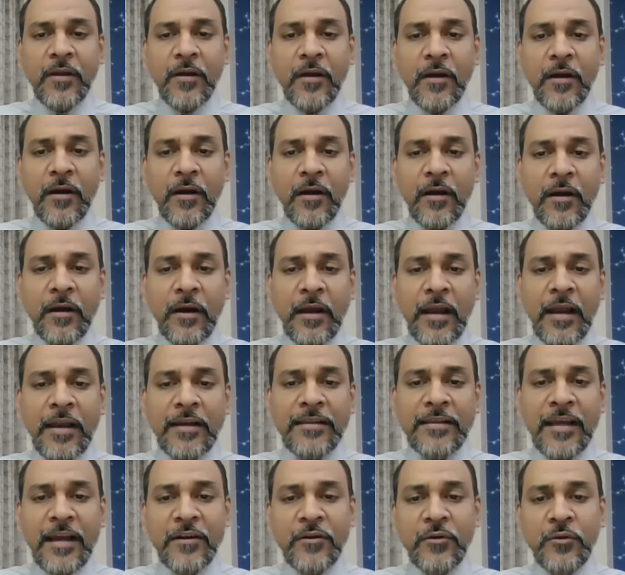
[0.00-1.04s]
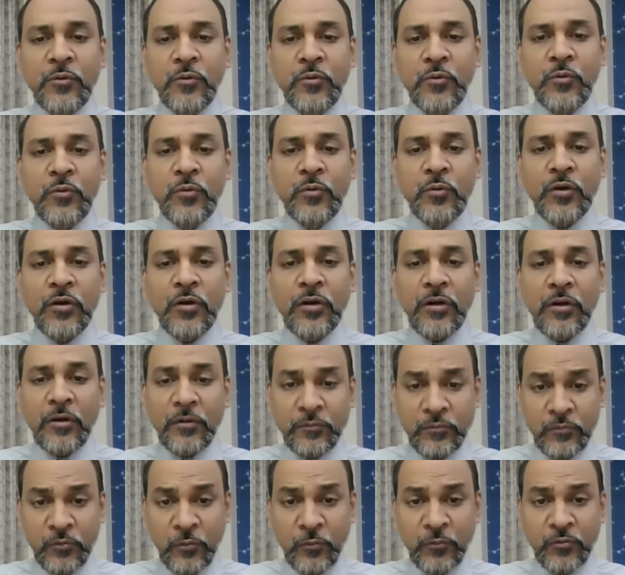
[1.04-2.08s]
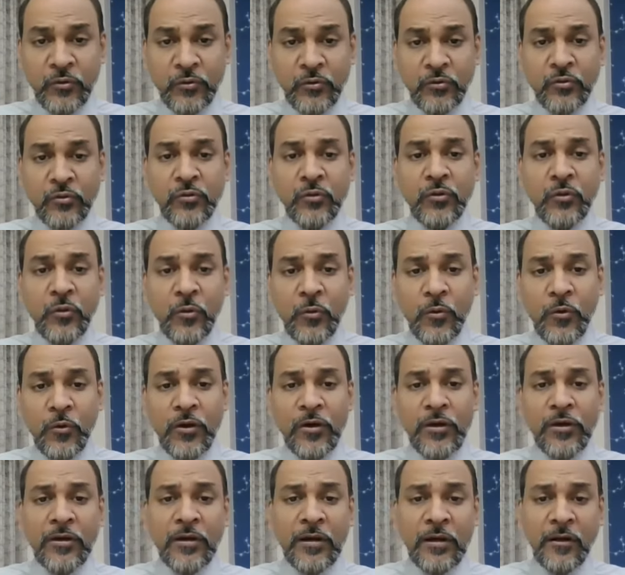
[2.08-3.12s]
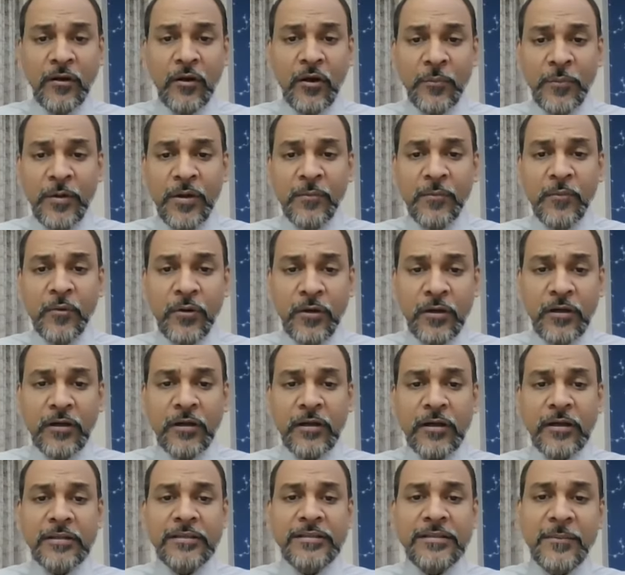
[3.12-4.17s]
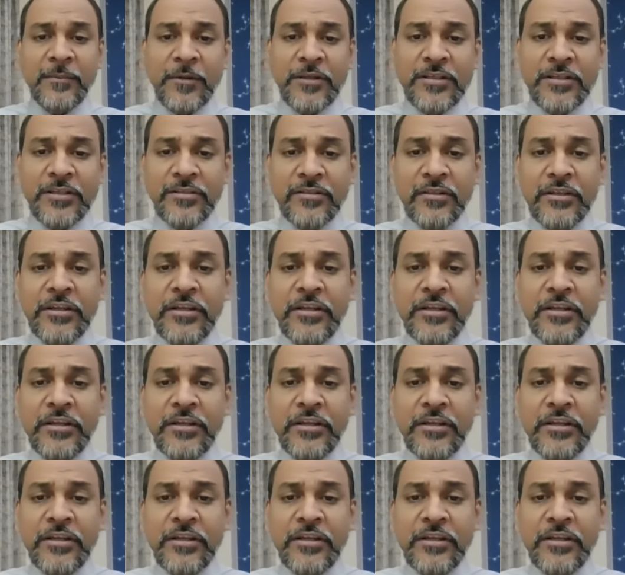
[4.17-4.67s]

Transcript: Uh, and that too, uh, so, so, so, the overall corporate book uh, slippages